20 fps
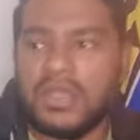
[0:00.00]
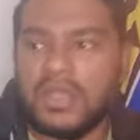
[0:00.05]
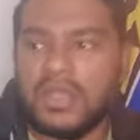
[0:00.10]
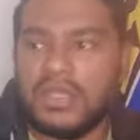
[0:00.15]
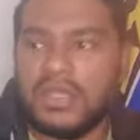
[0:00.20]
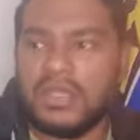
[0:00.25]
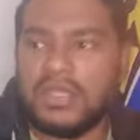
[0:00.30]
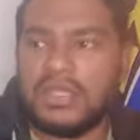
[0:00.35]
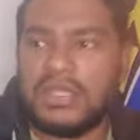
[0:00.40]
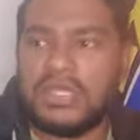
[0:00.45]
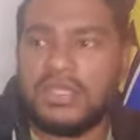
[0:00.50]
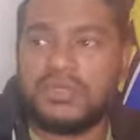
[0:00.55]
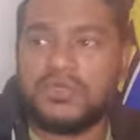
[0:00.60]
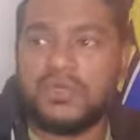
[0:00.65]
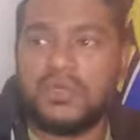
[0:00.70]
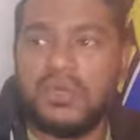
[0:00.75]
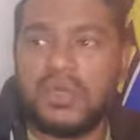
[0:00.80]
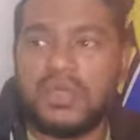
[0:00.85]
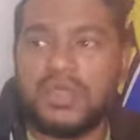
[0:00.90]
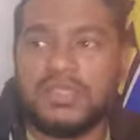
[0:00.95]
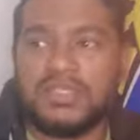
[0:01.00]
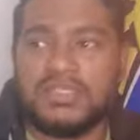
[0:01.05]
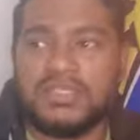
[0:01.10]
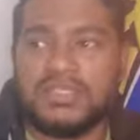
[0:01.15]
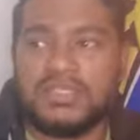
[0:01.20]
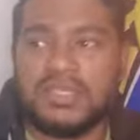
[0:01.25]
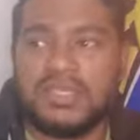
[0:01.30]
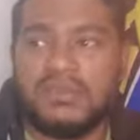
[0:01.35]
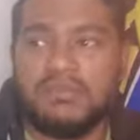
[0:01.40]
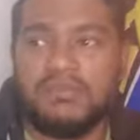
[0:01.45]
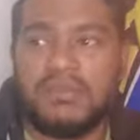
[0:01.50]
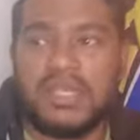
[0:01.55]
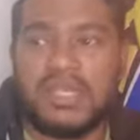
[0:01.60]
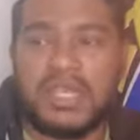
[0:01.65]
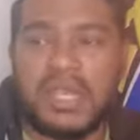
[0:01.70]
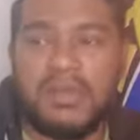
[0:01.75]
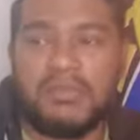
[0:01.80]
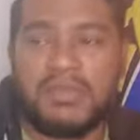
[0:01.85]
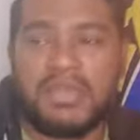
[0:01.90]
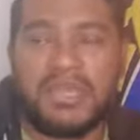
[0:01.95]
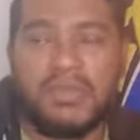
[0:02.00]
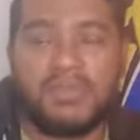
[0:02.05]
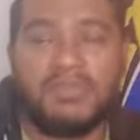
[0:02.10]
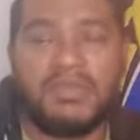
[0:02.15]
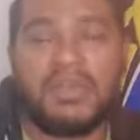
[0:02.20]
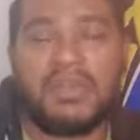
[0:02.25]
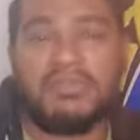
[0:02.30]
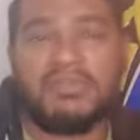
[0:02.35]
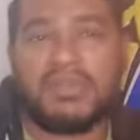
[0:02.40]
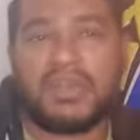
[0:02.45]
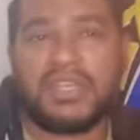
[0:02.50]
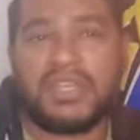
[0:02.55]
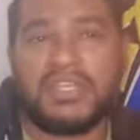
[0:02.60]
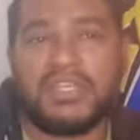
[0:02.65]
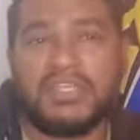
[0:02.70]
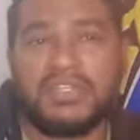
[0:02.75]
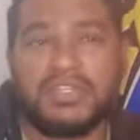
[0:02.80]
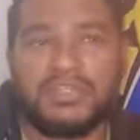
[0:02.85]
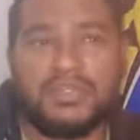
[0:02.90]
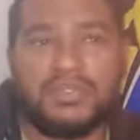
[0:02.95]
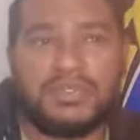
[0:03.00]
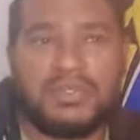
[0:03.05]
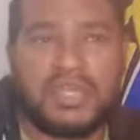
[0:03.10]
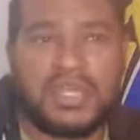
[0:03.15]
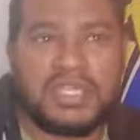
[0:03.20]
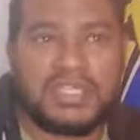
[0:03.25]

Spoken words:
it was becoming a bit of an issue,